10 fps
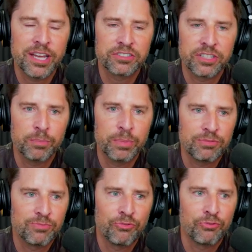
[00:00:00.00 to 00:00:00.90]
could it be
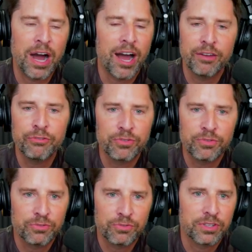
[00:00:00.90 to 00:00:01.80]
five
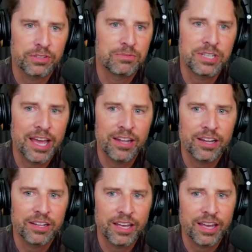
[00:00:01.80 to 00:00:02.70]
to ten
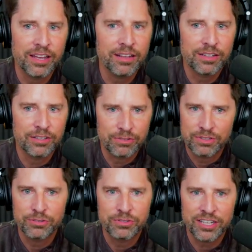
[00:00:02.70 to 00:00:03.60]
a day you
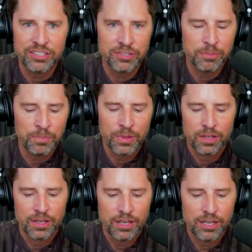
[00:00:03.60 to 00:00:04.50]
you text them
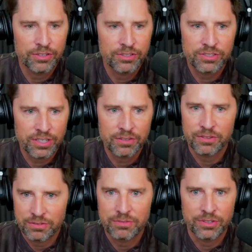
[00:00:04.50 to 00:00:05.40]
and you just say
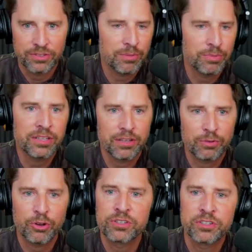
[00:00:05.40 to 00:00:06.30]
the same thing you know
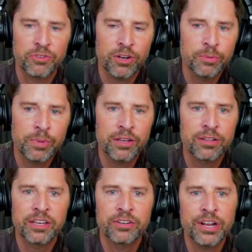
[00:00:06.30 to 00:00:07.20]
courtesy follow-up how you
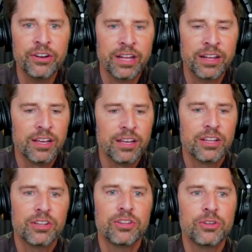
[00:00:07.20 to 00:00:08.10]
liking your hair today
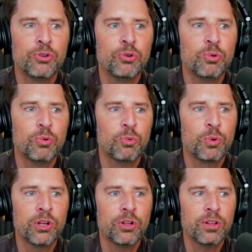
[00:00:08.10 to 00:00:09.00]
you
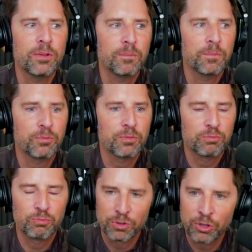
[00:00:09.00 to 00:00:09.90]
will
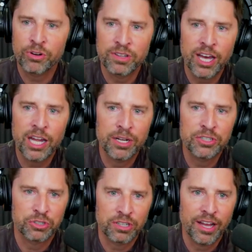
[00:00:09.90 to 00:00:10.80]
learn a lot about
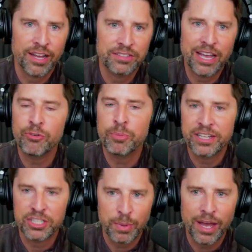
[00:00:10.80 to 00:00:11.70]
your clients everybody
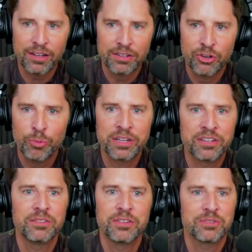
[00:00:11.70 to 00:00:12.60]
gets back nobody
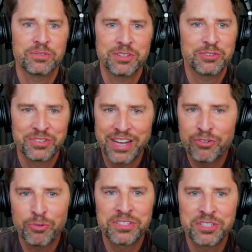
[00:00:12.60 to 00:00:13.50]
th th there's
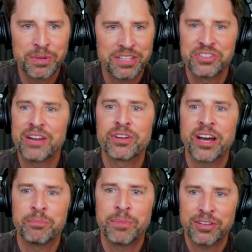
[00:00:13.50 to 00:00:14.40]
never been somebody that's never
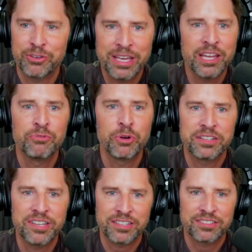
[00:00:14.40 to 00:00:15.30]
gotten back you can't avoid a
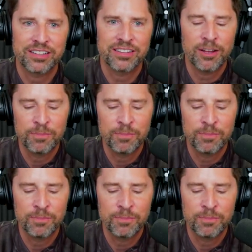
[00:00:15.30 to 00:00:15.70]
text like that